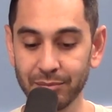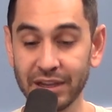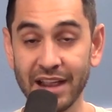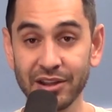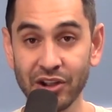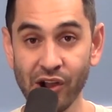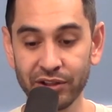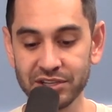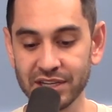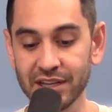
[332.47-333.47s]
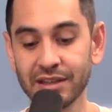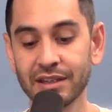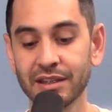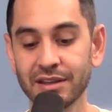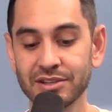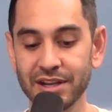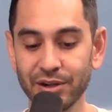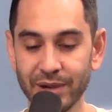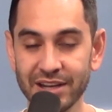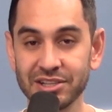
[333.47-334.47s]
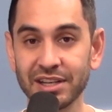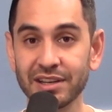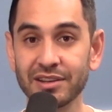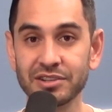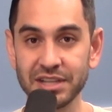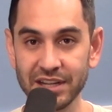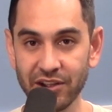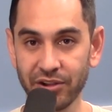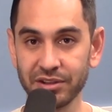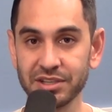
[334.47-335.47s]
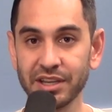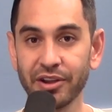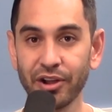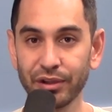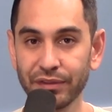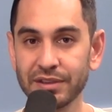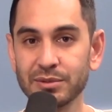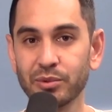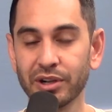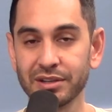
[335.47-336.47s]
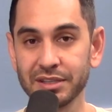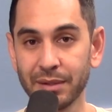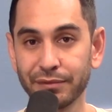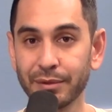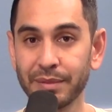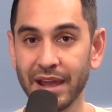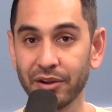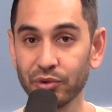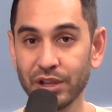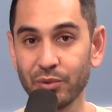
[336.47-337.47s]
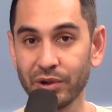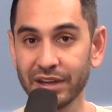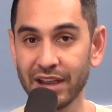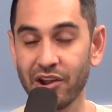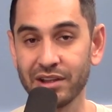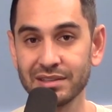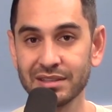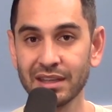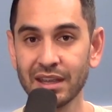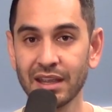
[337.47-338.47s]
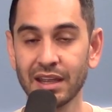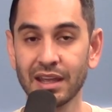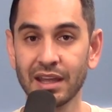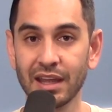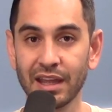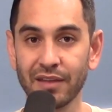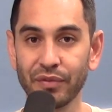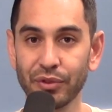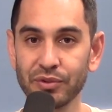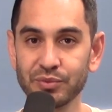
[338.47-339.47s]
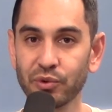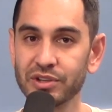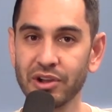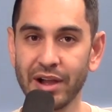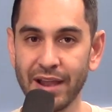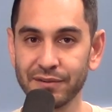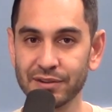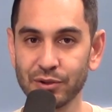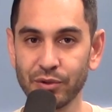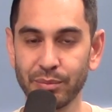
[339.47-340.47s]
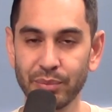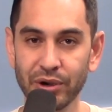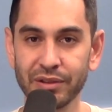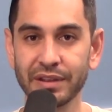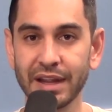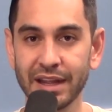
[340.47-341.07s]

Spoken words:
gynecology, generation, genealogy. All of these words come from that Greek word genos. And those words all have to do with birth and